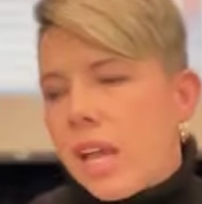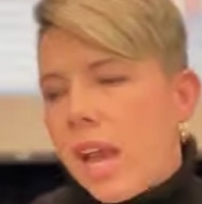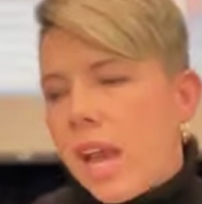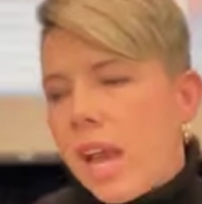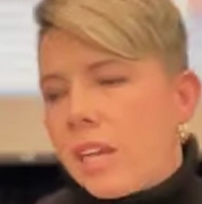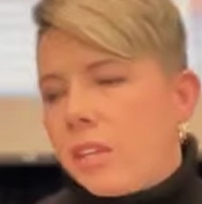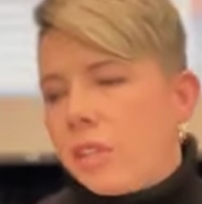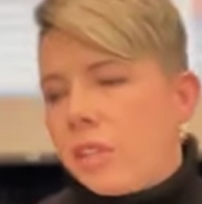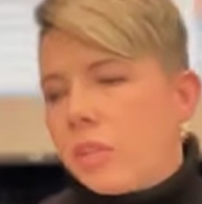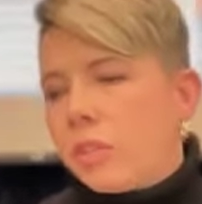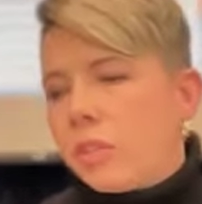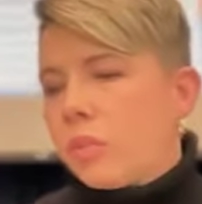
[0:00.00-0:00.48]
I
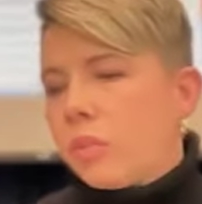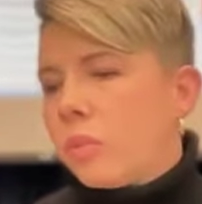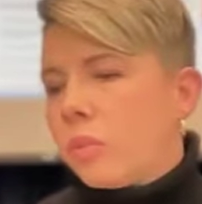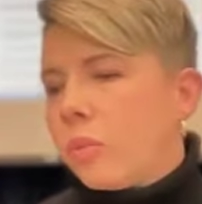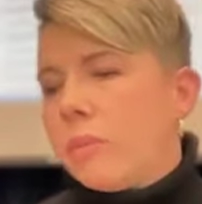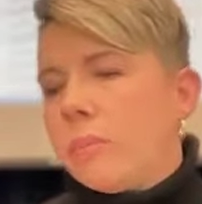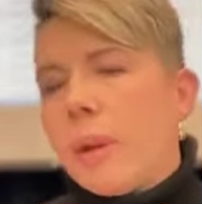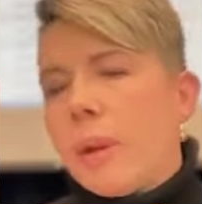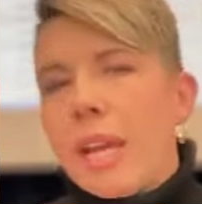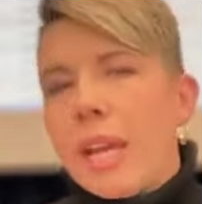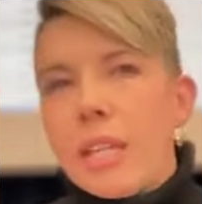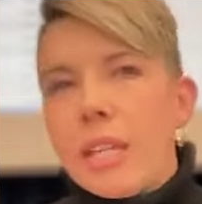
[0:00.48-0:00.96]
use
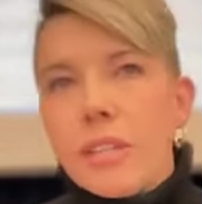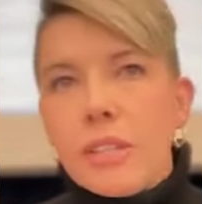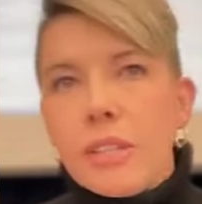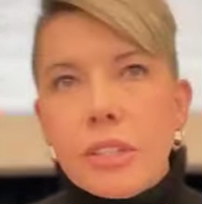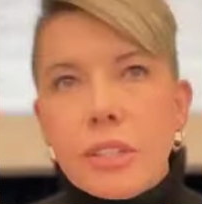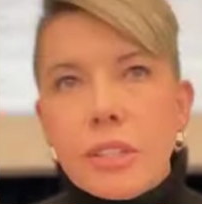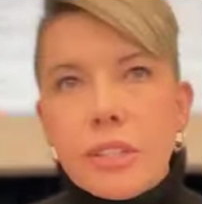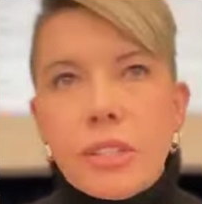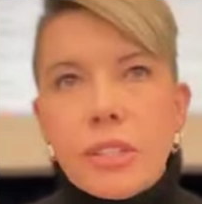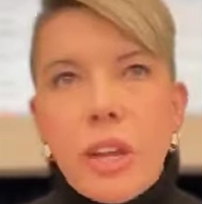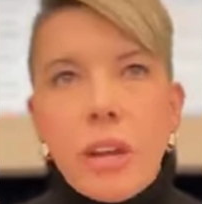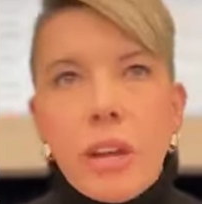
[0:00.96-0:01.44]

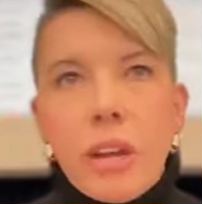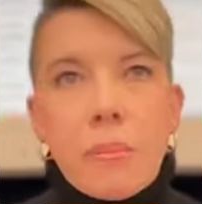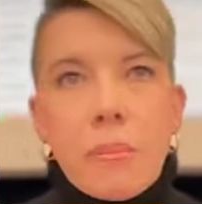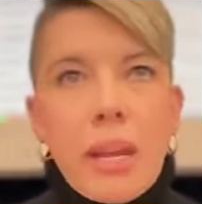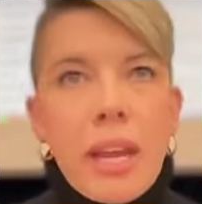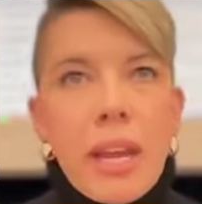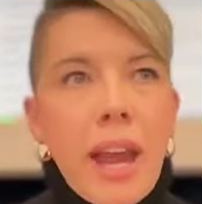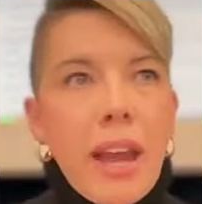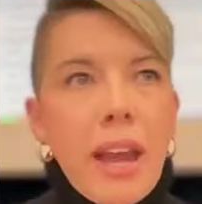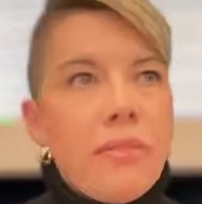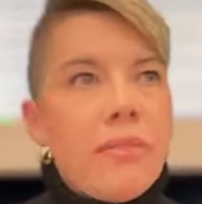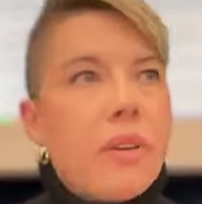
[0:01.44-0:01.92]
reminders on
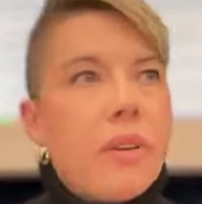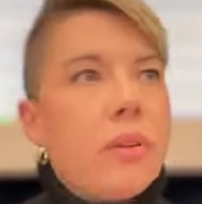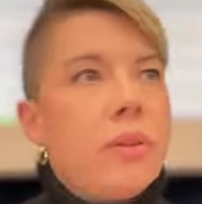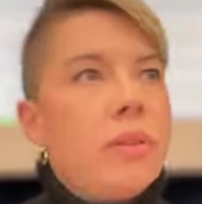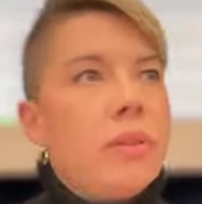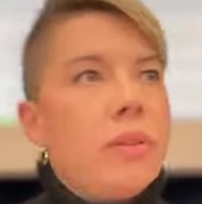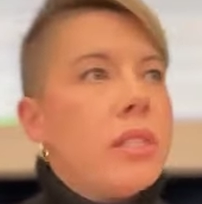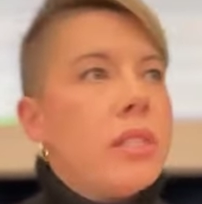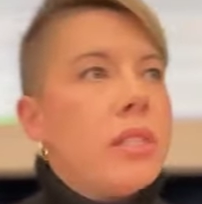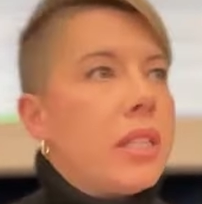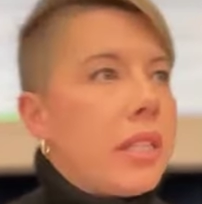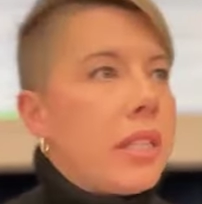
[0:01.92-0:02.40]
my
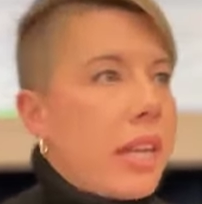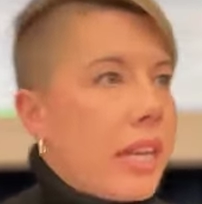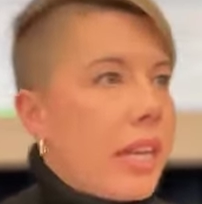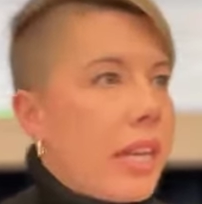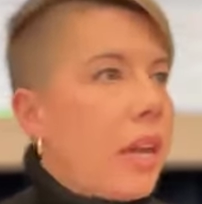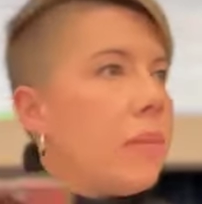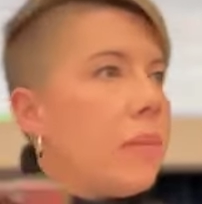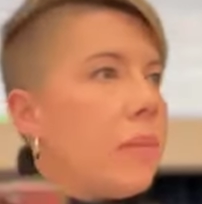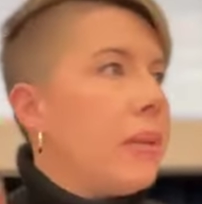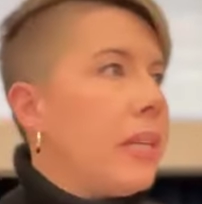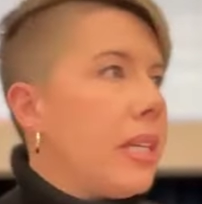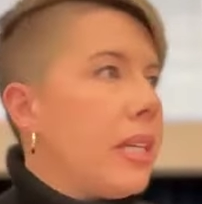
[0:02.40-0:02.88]
iPhone to like
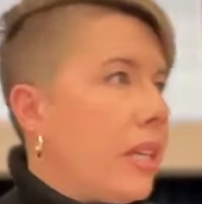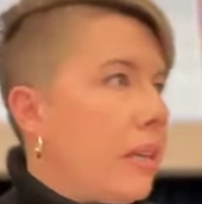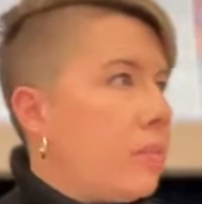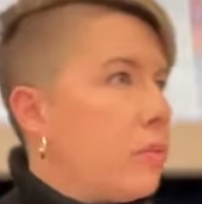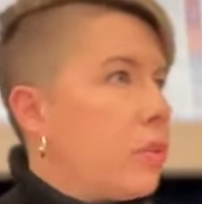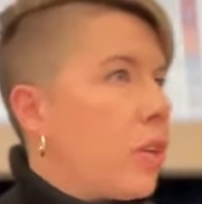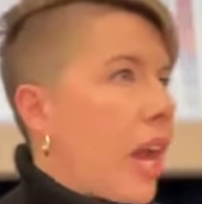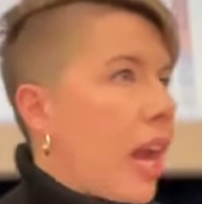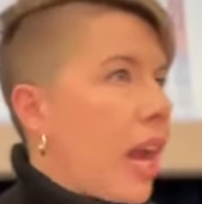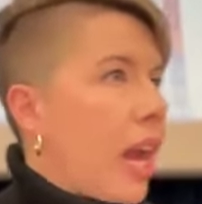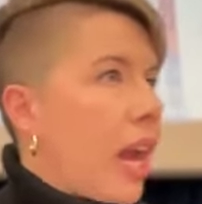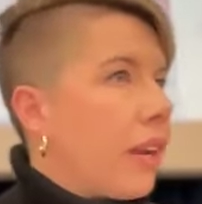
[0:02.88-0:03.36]
help me keep
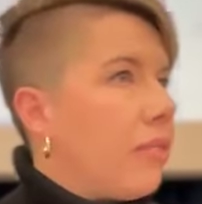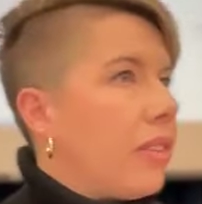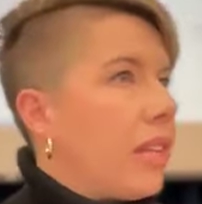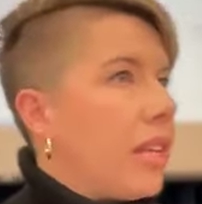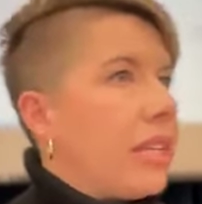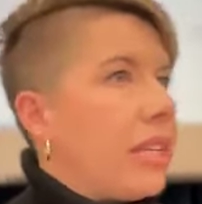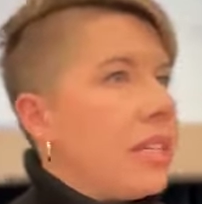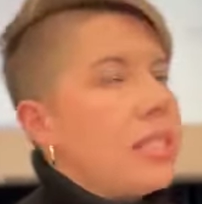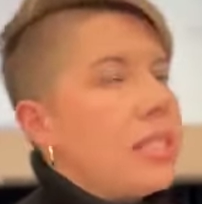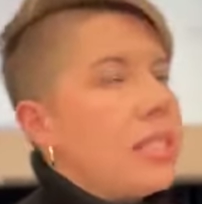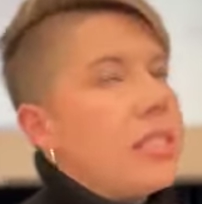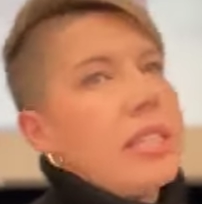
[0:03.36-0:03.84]
track of
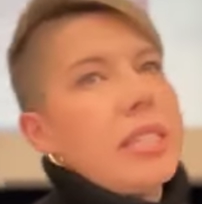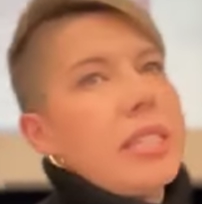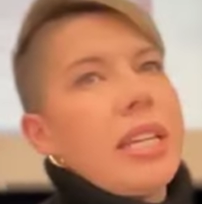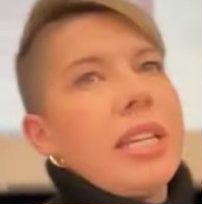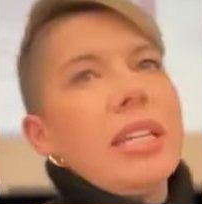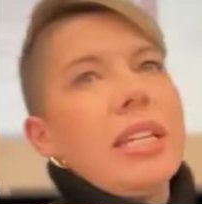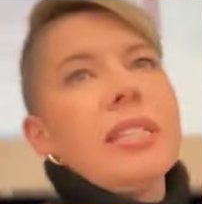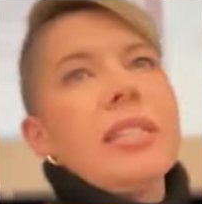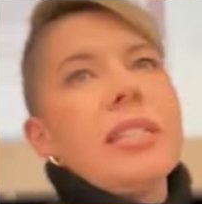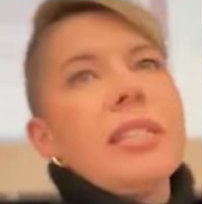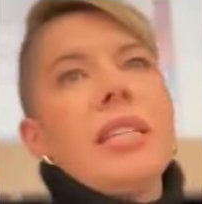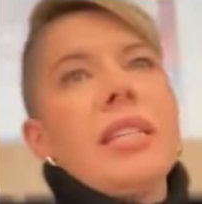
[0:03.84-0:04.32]
things because I
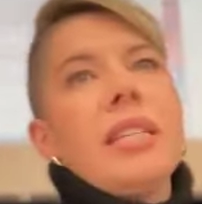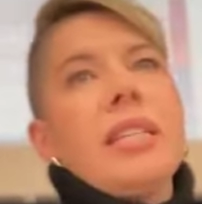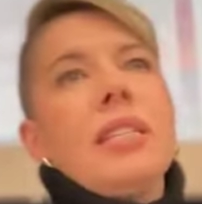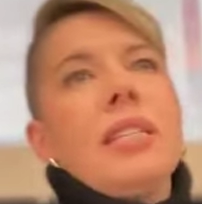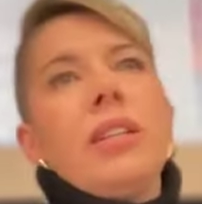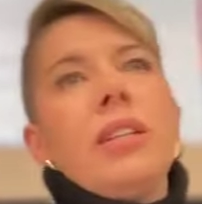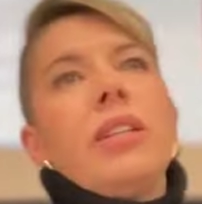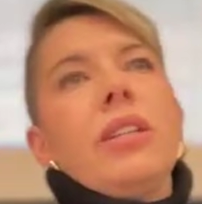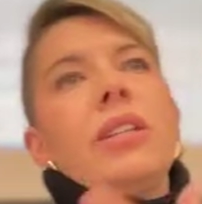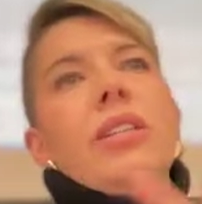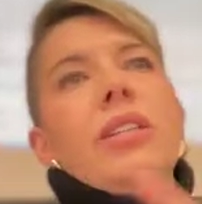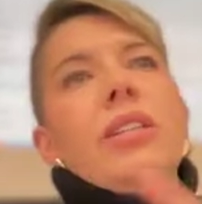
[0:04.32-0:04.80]
can say,
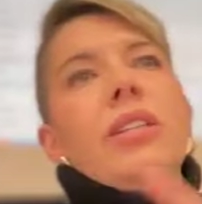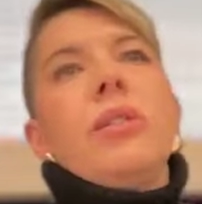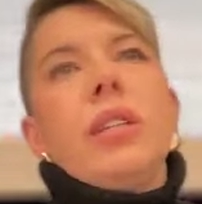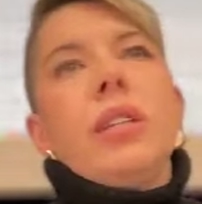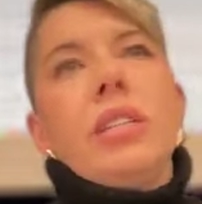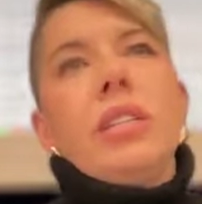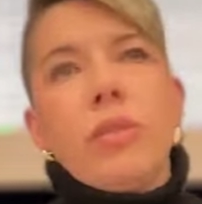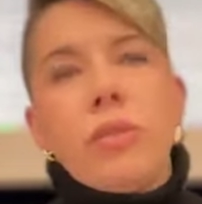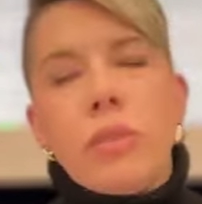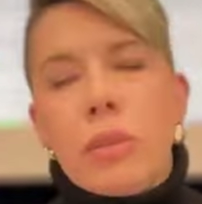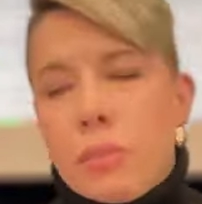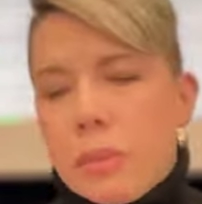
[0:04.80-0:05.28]
Siri, do
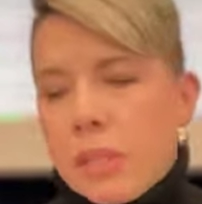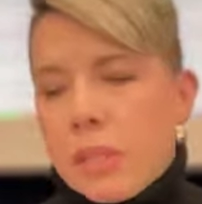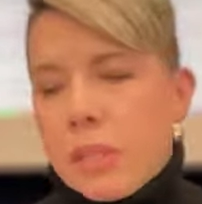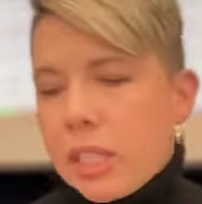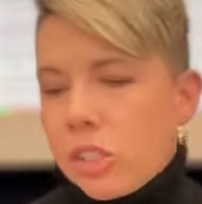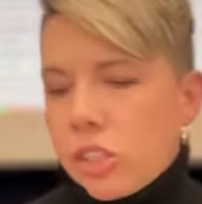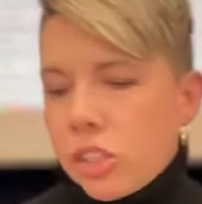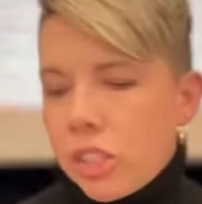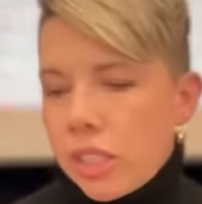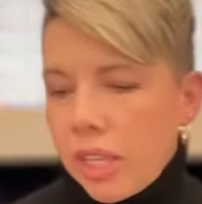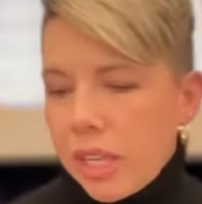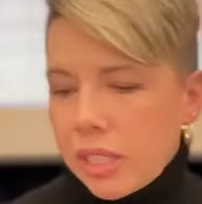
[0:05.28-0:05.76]
this for me,
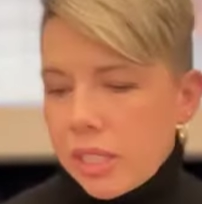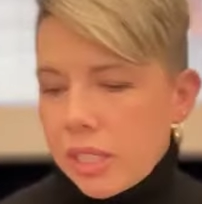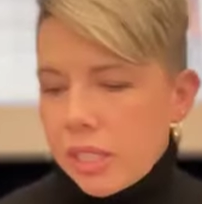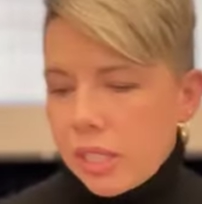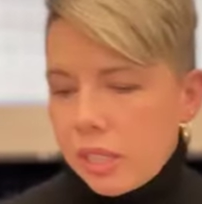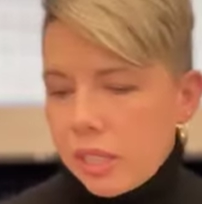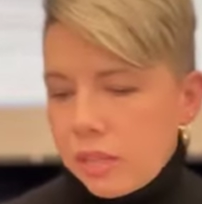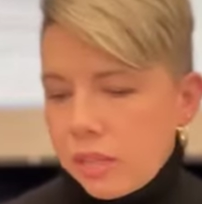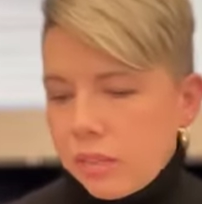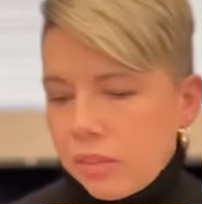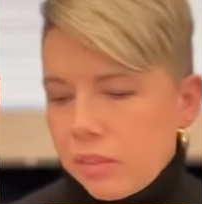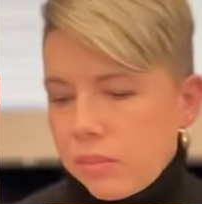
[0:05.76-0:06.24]
and she does
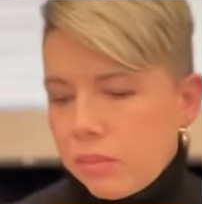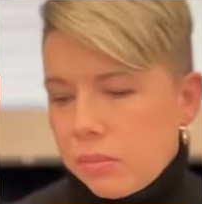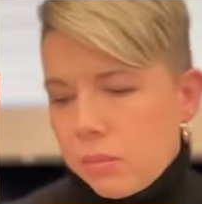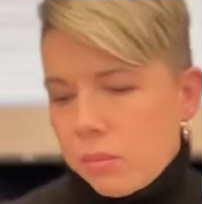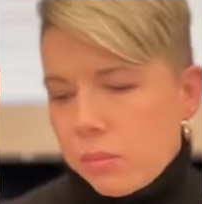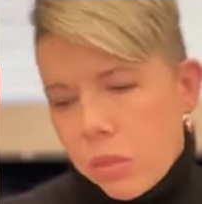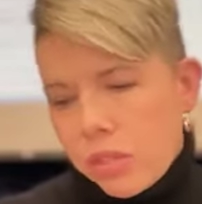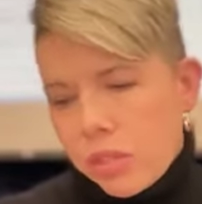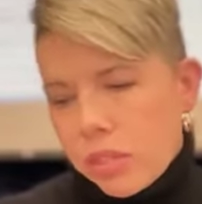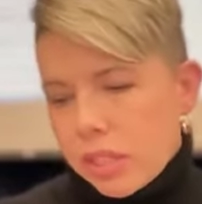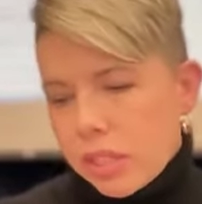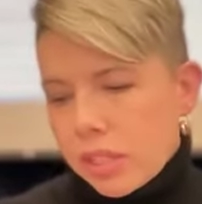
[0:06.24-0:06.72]
it
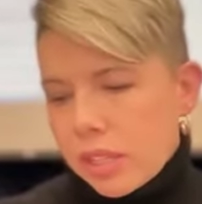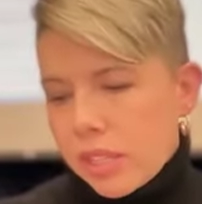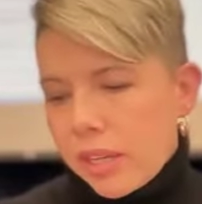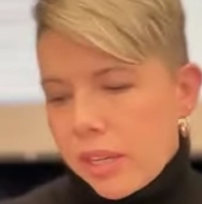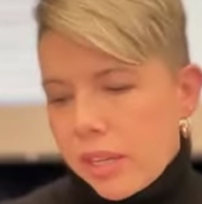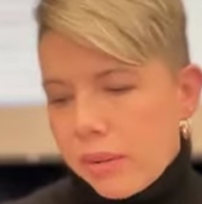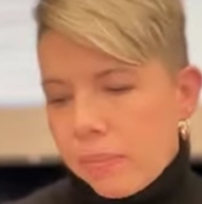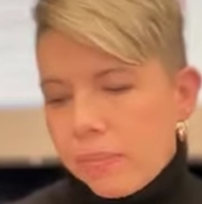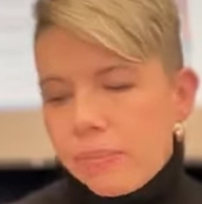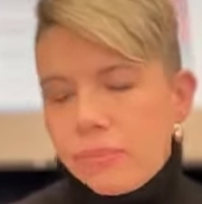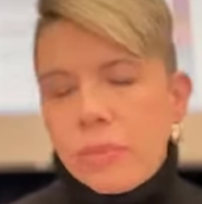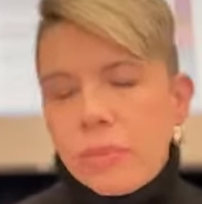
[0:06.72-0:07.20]
most of the
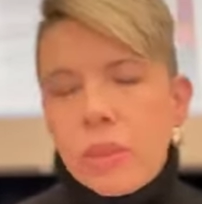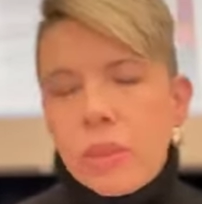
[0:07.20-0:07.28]
time.